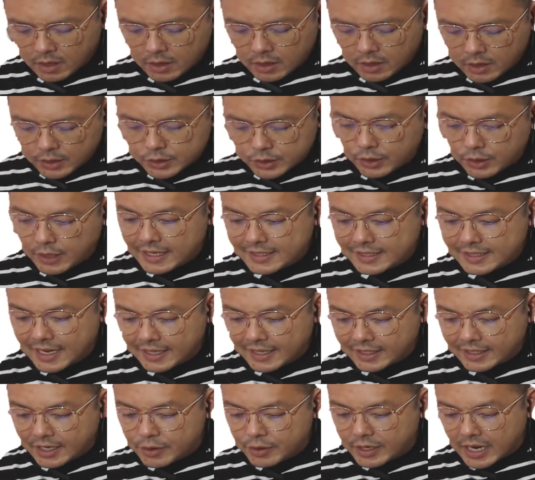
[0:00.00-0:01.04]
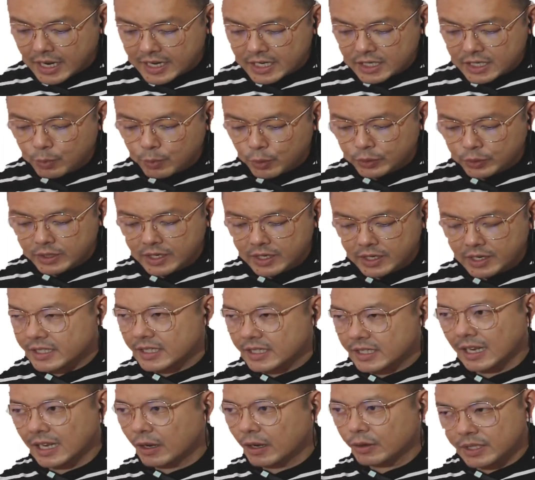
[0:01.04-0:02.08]
So let's say I tell you that this motor is a
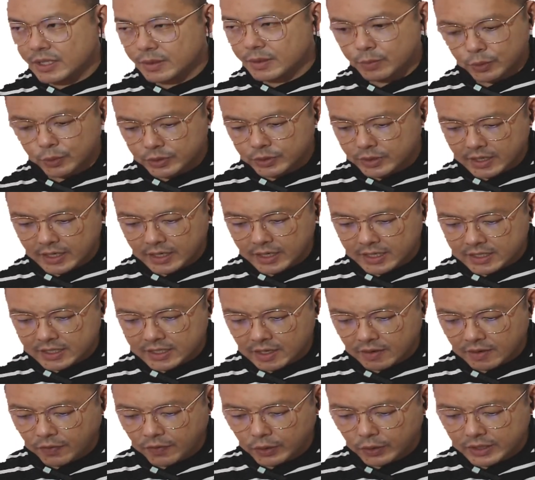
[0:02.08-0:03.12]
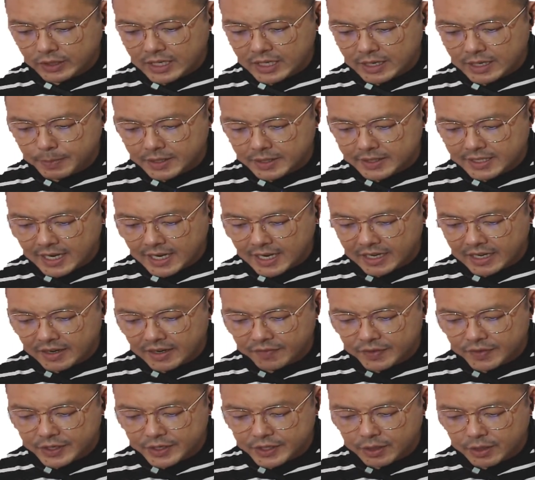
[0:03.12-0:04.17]
lousy motor, it's a 40%
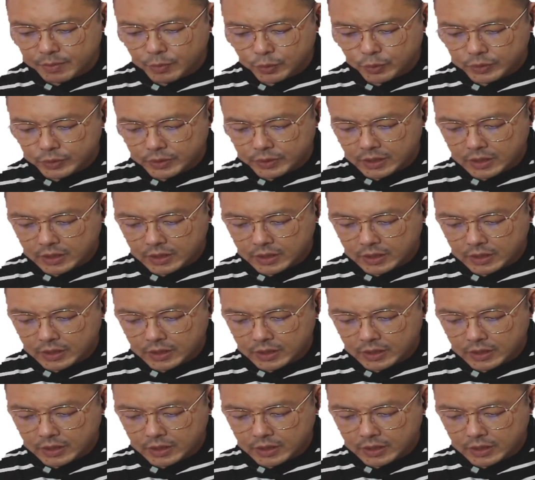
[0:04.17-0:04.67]
efficient motor.